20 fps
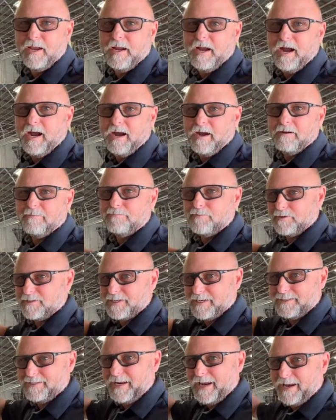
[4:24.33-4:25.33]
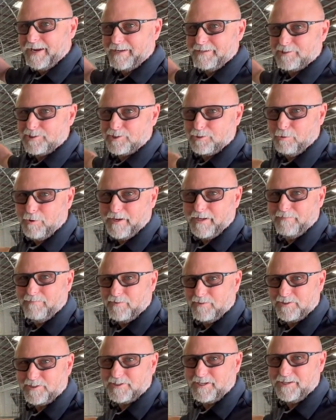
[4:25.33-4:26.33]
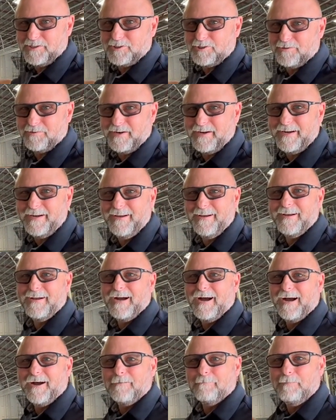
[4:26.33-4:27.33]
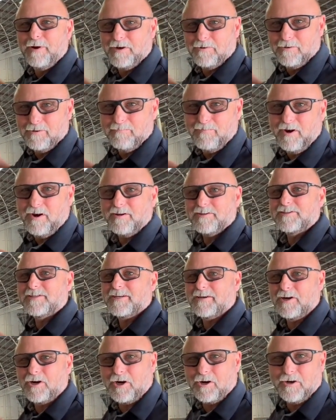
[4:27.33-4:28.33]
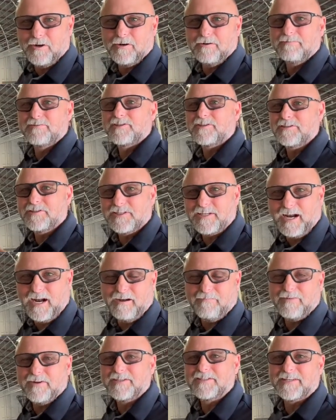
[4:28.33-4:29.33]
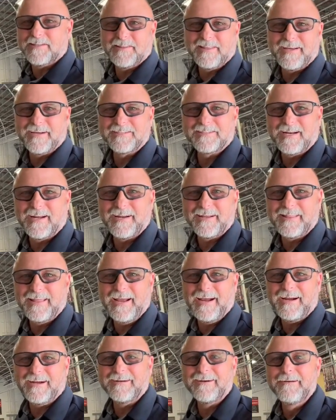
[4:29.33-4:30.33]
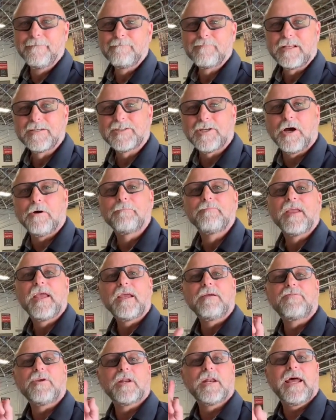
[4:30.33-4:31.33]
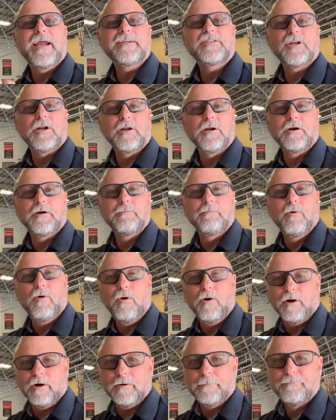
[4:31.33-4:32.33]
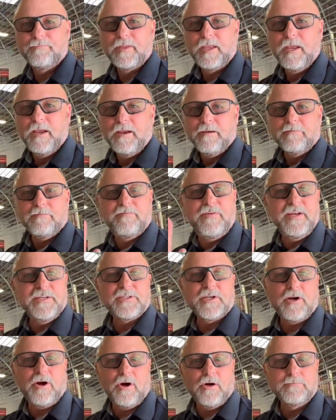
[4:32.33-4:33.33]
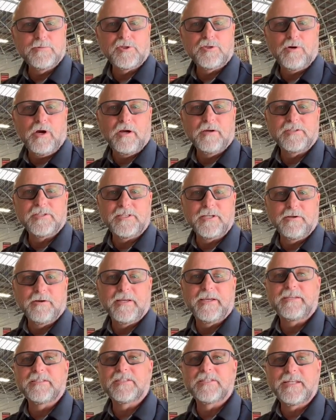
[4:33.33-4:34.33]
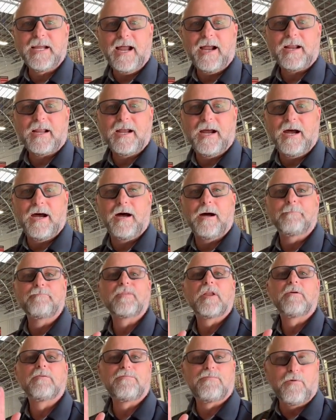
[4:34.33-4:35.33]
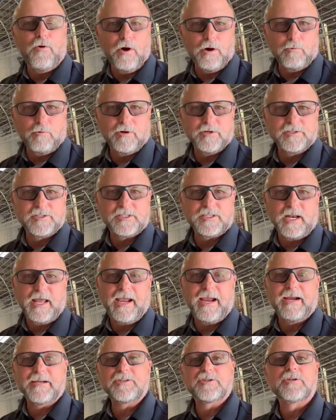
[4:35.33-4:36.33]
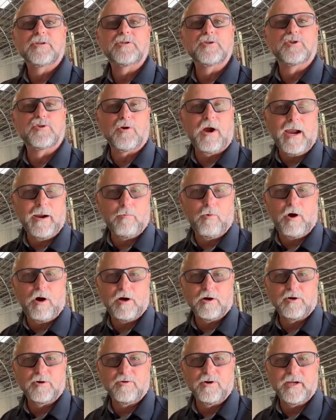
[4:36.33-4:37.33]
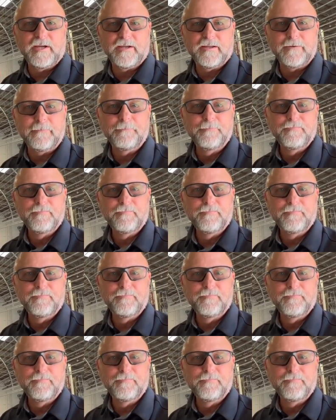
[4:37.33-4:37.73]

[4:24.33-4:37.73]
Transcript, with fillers: uh, for today's 21st century uh, barrel vaults and curves and soffits and things like that. So if you'd like to learn more, visit armstrongceilings.com forward slash drywall grid.